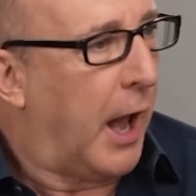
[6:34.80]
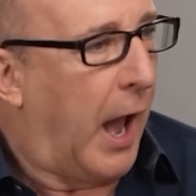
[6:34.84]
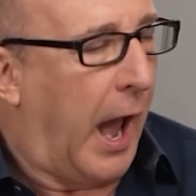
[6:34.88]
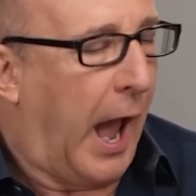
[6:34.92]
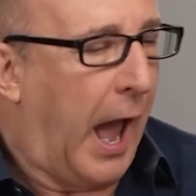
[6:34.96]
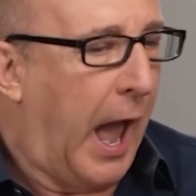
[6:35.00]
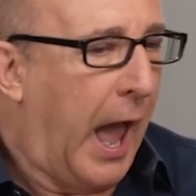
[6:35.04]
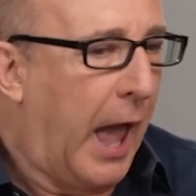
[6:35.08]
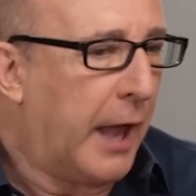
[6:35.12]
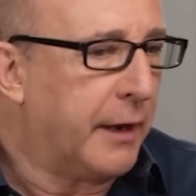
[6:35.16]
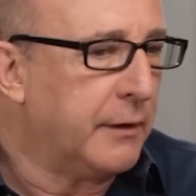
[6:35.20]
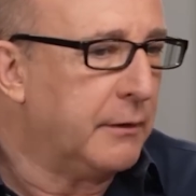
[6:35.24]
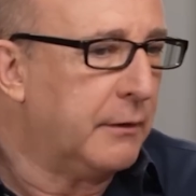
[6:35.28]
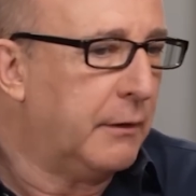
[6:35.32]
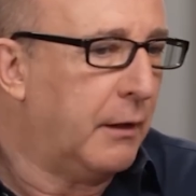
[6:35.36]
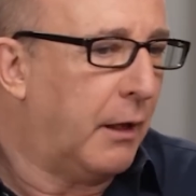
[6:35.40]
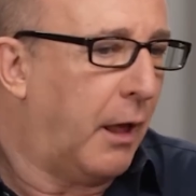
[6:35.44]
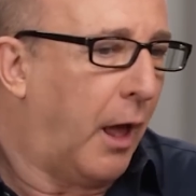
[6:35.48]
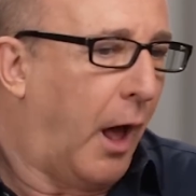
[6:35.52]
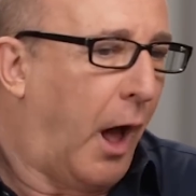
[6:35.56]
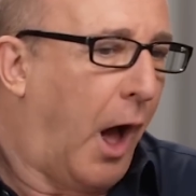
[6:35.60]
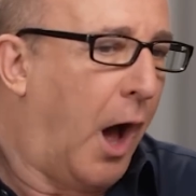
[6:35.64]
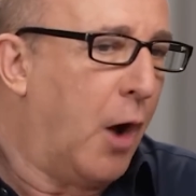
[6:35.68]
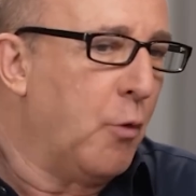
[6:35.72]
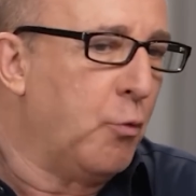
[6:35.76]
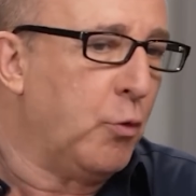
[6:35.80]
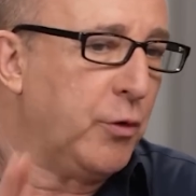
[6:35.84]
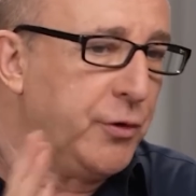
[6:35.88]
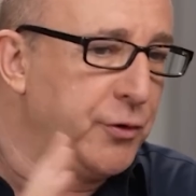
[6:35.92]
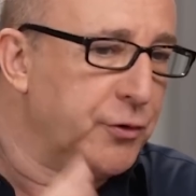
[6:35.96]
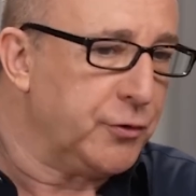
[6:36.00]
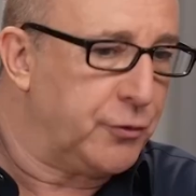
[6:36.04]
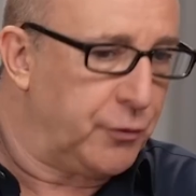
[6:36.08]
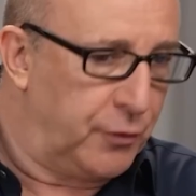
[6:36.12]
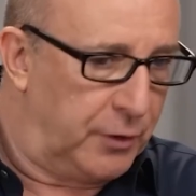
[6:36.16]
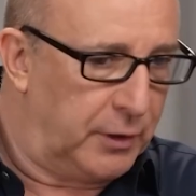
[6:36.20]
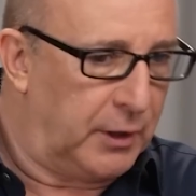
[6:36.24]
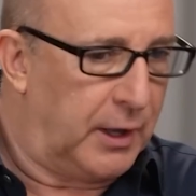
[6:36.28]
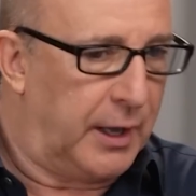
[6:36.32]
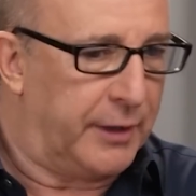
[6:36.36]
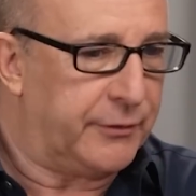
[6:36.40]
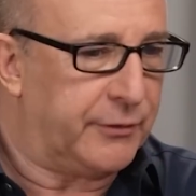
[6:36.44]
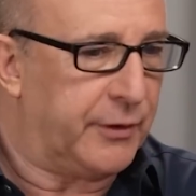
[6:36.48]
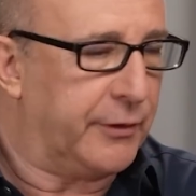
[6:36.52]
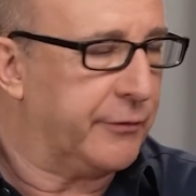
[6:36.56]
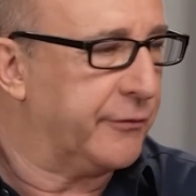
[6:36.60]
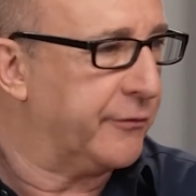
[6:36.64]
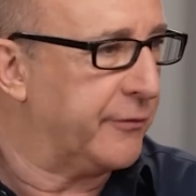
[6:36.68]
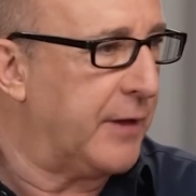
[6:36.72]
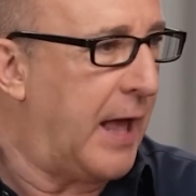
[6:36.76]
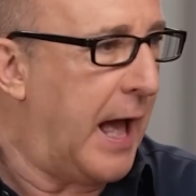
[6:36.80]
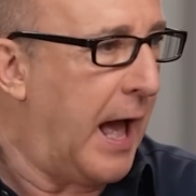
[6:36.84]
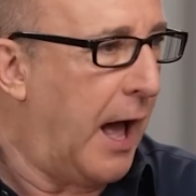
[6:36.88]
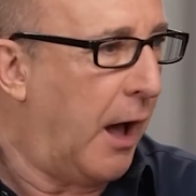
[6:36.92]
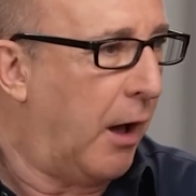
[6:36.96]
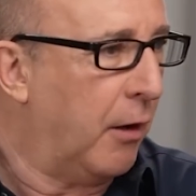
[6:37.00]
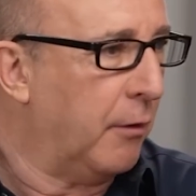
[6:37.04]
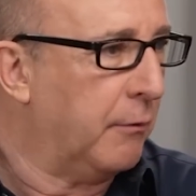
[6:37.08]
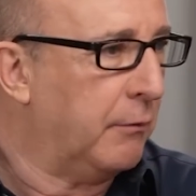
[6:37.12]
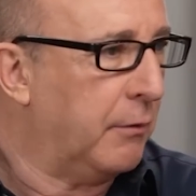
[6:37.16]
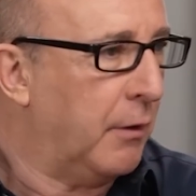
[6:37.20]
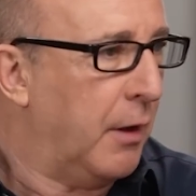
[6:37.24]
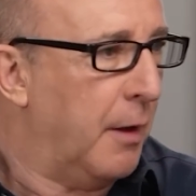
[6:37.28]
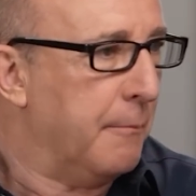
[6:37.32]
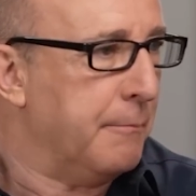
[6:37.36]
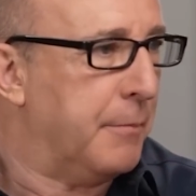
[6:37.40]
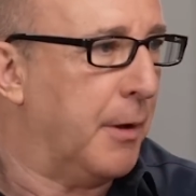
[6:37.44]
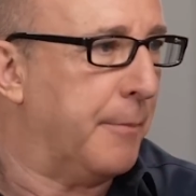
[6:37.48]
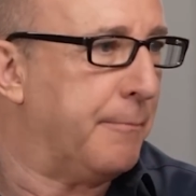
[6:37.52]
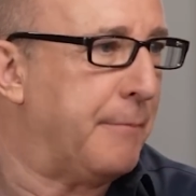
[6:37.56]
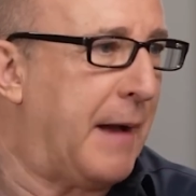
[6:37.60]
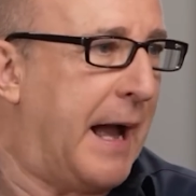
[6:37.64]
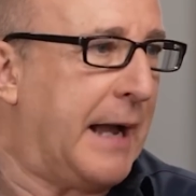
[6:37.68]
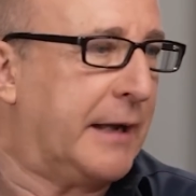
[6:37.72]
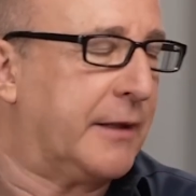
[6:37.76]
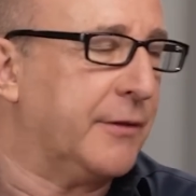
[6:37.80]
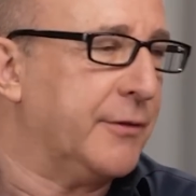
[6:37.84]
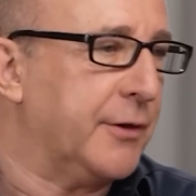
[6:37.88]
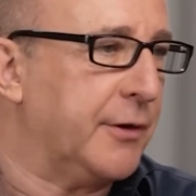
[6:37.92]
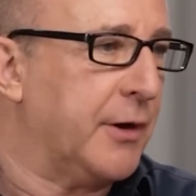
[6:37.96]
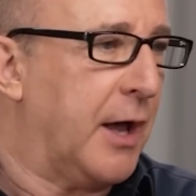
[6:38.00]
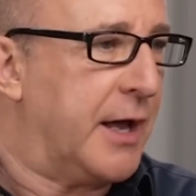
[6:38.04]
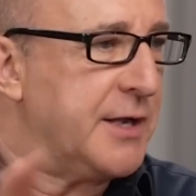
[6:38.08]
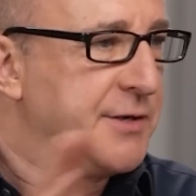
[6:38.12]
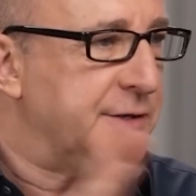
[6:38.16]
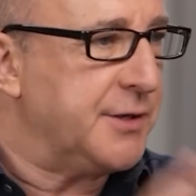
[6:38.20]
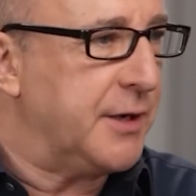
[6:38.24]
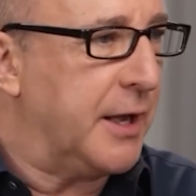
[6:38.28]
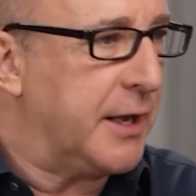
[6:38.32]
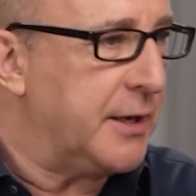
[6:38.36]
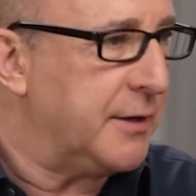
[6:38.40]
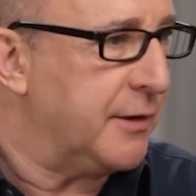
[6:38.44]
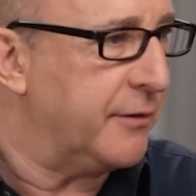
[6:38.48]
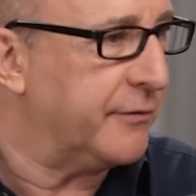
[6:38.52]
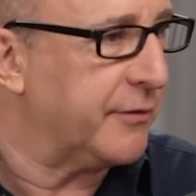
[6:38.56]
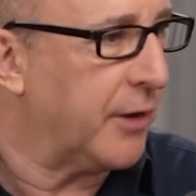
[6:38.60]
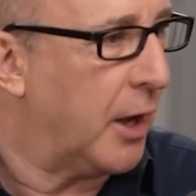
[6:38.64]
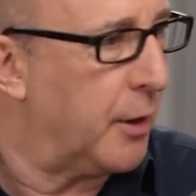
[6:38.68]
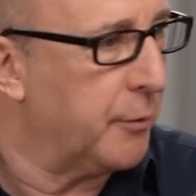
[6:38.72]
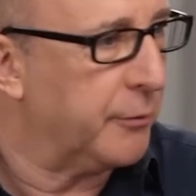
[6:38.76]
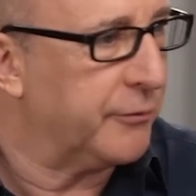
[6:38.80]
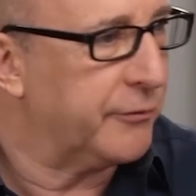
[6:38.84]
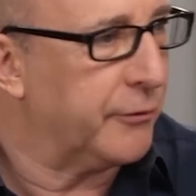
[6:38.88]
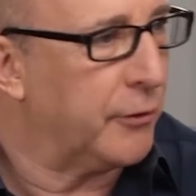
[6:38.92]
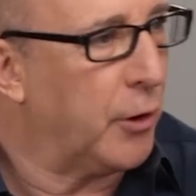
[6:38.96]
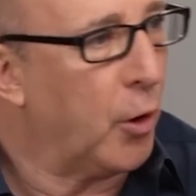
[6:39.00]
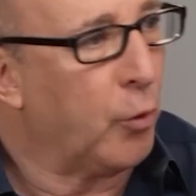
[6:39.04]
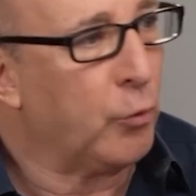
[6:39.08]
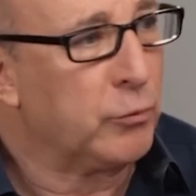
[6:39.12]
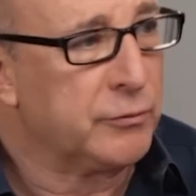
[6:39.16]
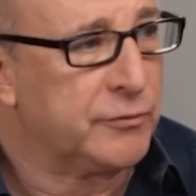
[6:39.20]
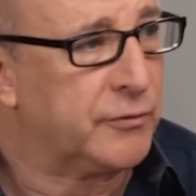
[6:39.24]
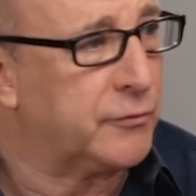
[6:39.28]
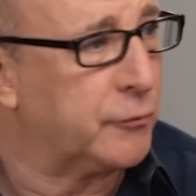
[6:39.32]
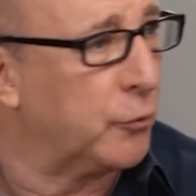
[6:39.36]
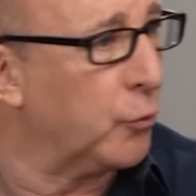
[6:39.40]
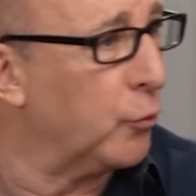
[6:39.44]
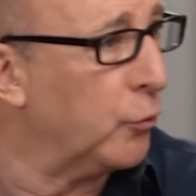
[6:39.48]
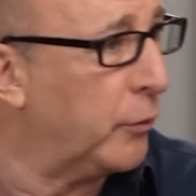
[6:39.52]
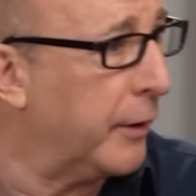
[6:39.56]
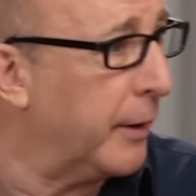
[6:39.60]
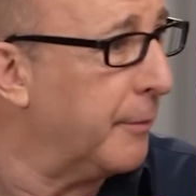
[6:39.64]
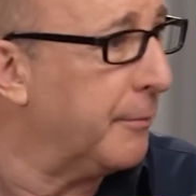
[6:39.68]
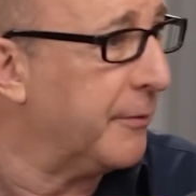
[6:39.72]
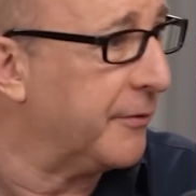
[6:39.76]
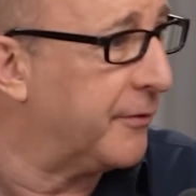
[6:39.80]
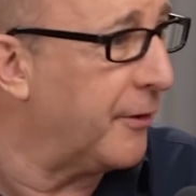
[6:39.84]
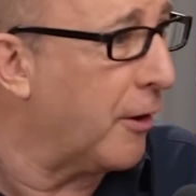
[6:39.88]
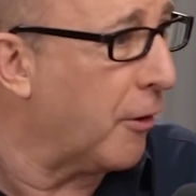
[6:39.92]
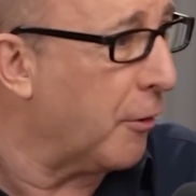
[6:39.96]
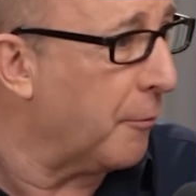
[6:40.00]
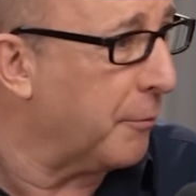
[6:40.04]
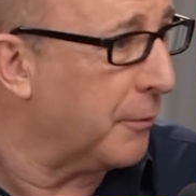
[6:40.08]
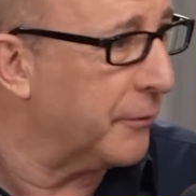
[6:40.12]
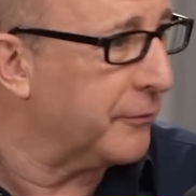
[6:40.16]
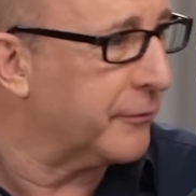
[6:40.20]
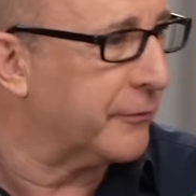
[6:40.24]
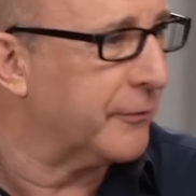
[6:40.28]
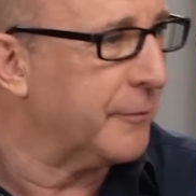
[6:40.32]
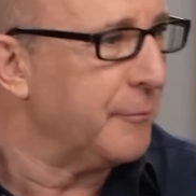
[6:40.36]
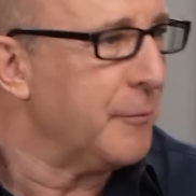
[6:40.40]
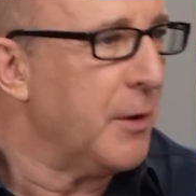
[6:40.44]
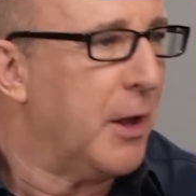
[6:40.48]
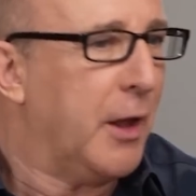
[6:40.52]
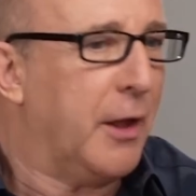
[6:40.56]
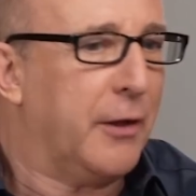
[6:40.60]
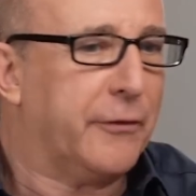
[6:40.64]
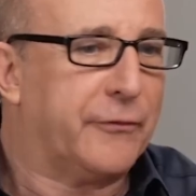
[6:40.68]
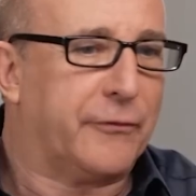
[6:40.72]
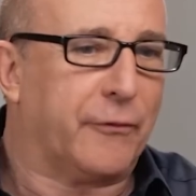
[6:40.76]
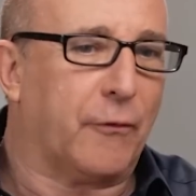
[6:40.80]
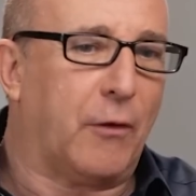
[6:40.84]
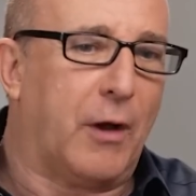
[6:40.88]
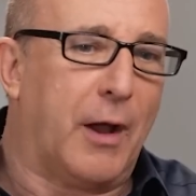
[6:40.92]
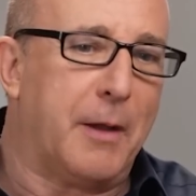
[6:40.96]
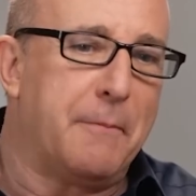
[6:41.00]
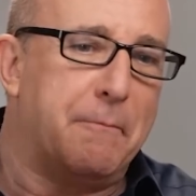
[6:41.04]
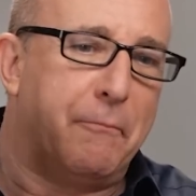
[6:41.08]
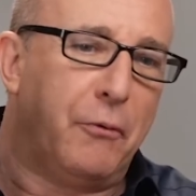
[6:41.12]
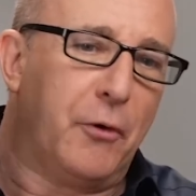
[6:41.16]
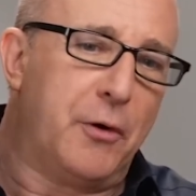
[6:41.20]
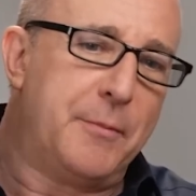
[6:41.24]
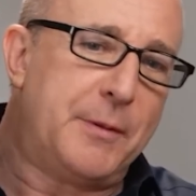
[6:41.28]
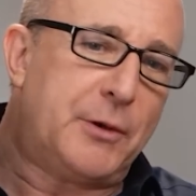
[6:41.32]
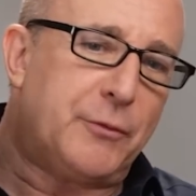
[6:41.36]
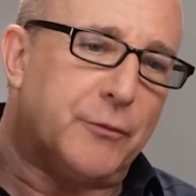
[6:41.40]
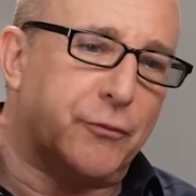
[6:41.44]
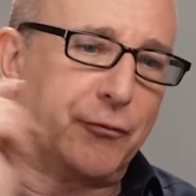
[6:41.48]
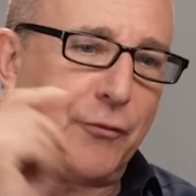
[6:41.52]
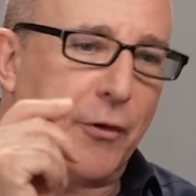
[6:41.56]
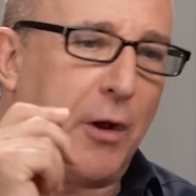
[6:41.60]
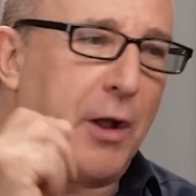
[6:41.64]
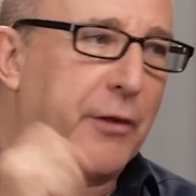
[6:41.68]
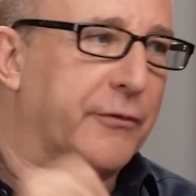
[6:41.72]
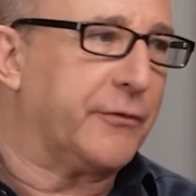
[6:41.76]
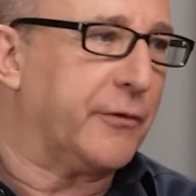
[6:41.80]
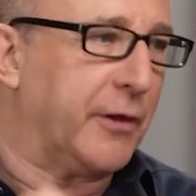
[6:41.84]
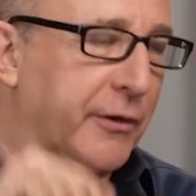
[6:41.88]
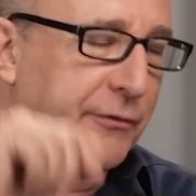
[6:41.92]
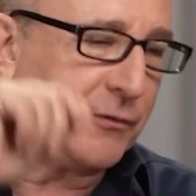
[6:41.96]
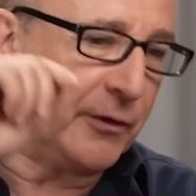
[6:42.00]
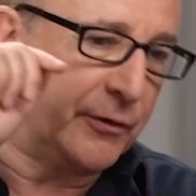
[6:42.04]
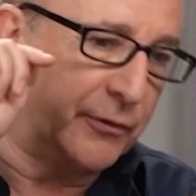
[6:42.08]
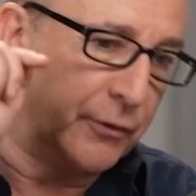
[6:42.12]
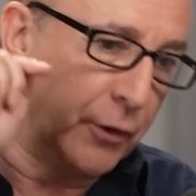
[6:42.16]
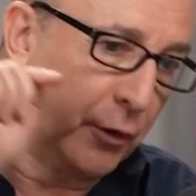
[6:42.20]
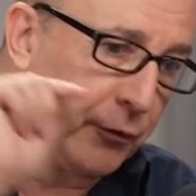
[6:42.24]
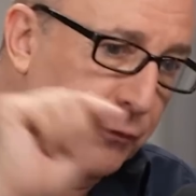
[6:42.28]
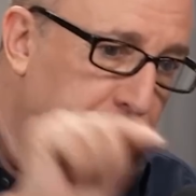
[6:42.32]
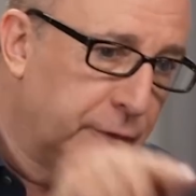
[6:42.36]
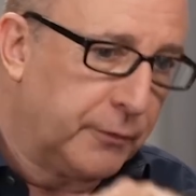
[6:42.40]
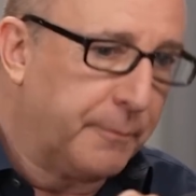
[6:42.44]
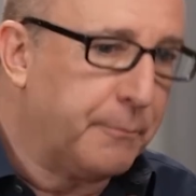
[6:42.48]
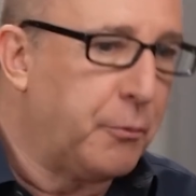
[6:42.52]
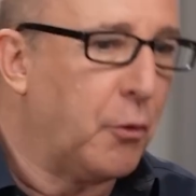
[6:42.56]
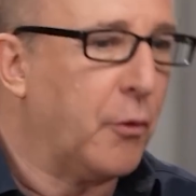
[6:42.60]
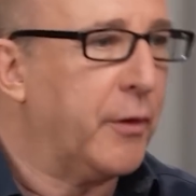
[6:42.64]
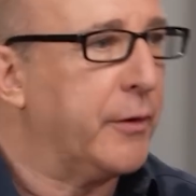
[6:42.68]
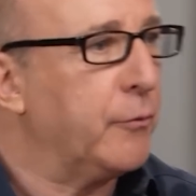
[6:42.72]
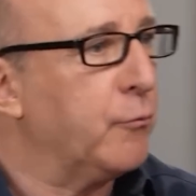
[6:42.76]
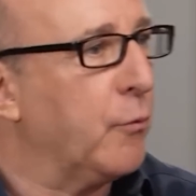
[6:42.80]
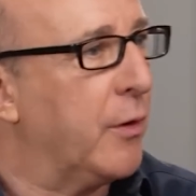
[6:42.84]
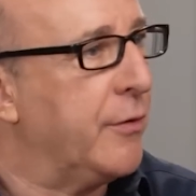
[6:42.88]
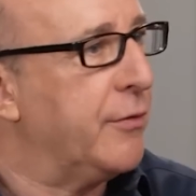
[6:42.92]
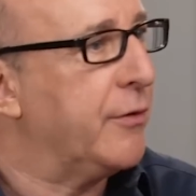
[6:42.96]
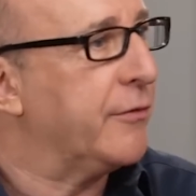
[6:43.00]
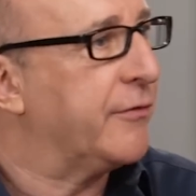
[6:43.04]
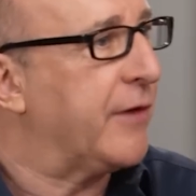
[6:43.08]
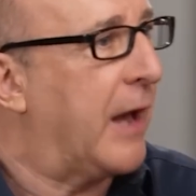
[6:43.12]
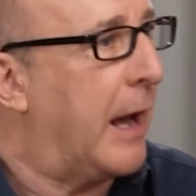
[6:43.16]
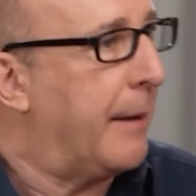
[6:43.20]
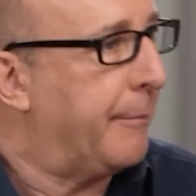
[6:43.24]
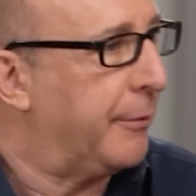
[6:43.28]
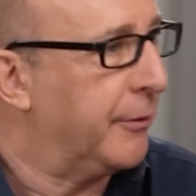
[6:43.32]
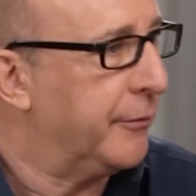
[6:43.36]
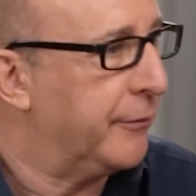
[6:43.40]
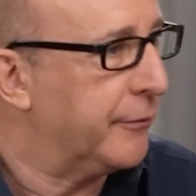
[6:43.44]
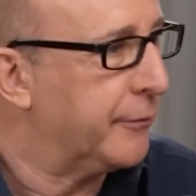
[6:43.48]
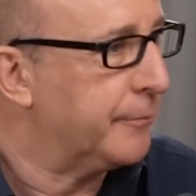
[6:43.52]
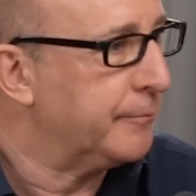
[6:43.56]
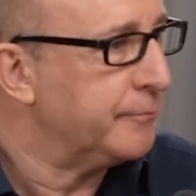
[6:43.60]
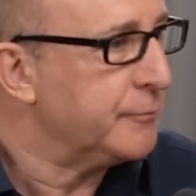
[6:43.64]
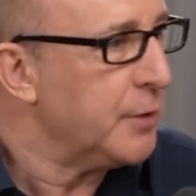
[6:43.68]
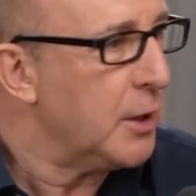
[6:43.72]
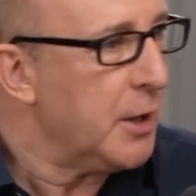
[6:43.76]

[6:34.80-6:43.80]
And I wouldn't do it like this now, but back in the 1980s, I was an old school hypnotherapist. So I put him into a trance and I said, go to the point when this happened.